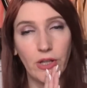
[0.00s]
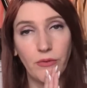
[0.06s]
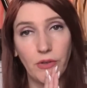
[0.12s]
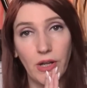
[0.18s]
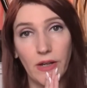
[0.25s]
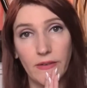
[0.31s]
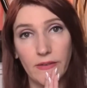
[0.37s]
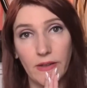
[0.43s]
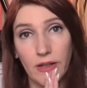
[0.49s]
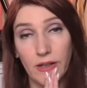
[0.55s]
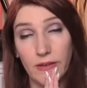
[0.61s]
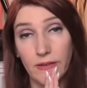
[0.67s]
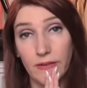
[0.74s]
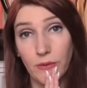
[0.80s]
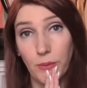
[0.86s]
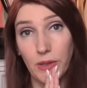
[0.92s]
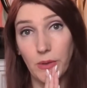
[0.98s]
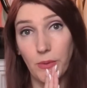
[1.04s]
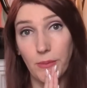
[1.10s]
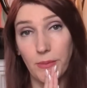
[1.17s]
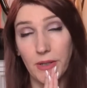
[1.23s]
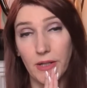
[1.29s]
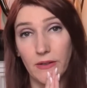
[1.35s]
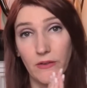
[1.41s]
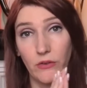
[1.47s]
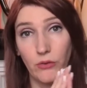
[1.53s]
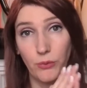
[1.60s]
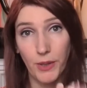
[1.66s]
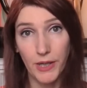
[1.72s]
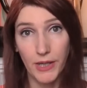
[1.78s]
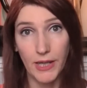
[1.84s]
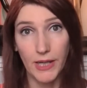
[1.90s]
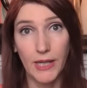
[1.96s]
If you guys like it this way, you want me to continue this
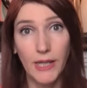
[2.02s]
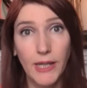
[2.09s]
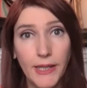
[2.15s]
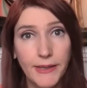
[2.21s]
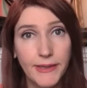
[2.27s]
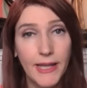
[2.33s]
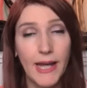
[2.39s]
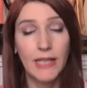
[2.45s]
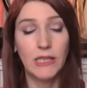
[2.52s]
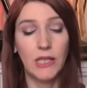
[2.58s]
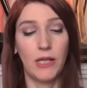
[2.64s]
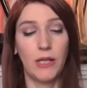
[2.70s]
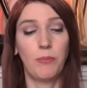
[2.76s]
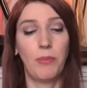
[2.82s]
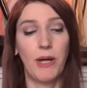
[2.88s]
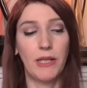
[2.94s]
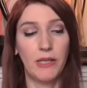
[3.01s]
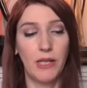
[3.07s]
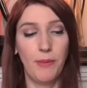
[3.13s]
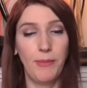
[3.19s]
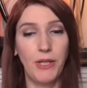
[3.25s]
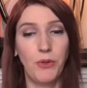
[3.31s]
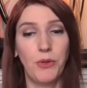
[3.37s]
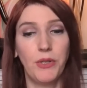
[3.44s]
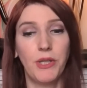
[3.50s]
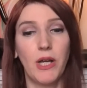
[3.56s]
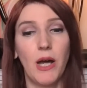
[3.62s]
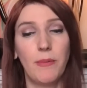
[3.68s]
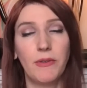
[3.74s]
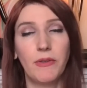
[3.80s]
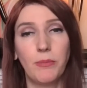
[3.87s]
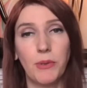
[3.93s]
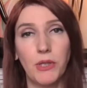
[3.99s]
way, hit that like button. Let me know in the
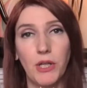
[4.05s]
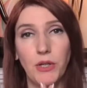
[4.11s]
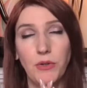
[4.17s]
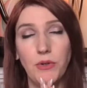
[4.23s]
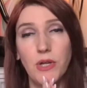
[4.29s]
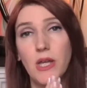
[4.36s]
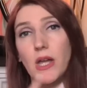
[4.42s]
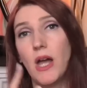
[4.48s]
comments below.